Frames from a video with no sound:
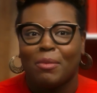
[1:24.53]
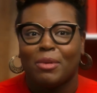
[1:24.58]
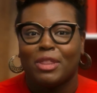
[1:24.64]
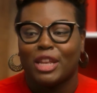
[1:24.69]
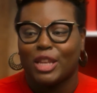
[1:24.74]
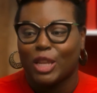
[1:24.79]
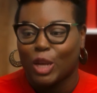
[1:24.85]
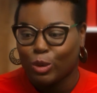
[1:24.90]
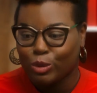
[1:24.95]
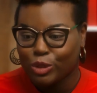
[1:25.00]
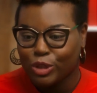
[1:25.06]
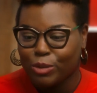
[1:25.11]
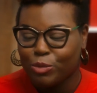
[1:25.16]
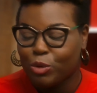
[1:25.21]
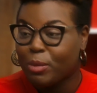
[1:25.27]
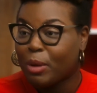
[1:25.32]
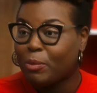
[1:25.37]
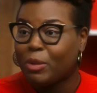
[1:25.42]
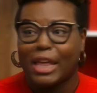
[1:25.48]
But then
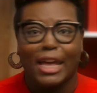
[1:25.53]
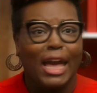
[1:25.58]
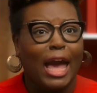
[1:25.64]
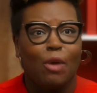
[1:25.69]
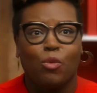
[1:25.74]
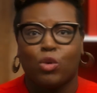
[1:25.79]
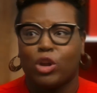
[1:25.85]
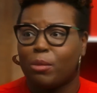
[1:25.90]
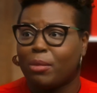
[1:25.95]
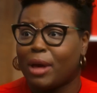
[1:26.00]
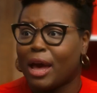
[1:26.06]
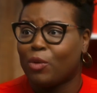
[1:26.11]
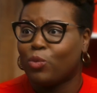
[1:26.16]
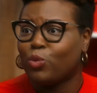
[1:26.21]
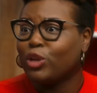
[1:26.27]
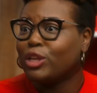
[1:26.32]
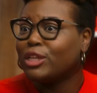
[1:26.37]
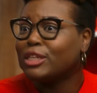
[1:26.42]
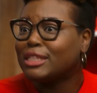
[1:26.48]
long-term, you might be like, I want to
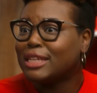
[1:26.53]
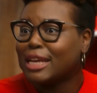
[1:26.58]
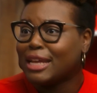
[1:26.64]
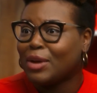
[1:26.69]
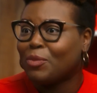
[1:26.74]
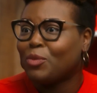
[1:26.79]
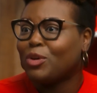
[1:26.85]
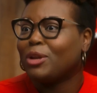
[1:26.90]
buy real estate.